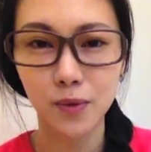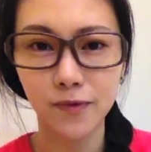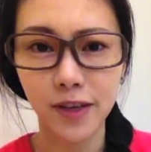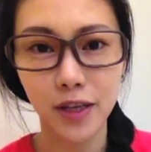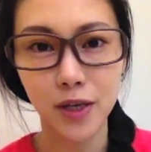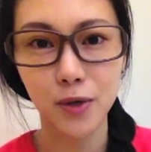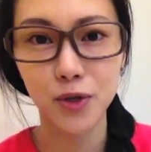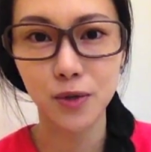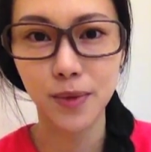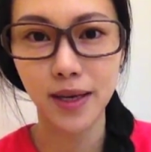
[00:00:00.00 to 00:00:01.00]
video
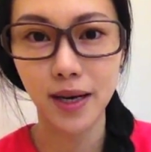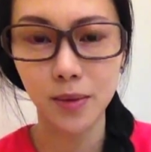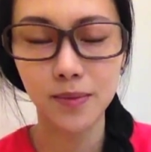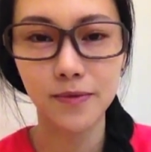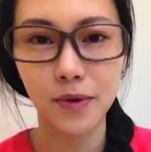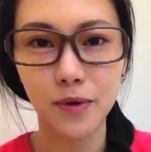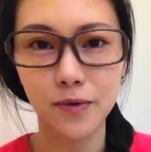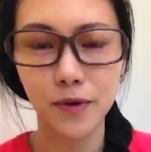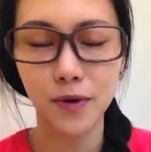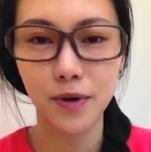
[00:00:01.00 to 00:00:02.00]
should be helpful
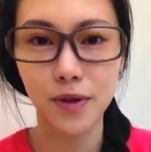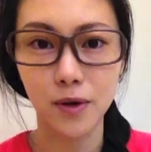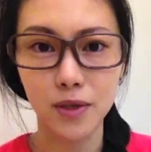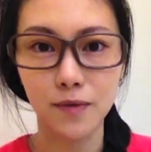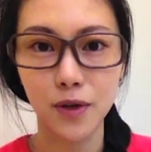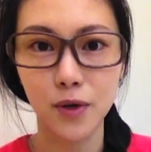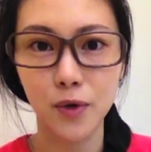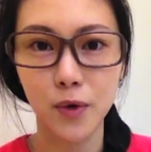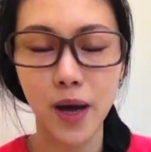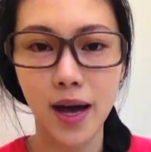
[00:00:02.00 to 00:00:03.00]
for those of you
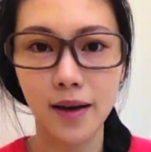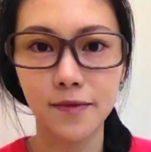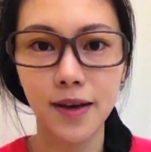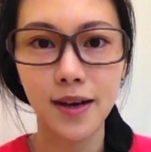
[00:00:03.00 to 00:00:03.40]
who have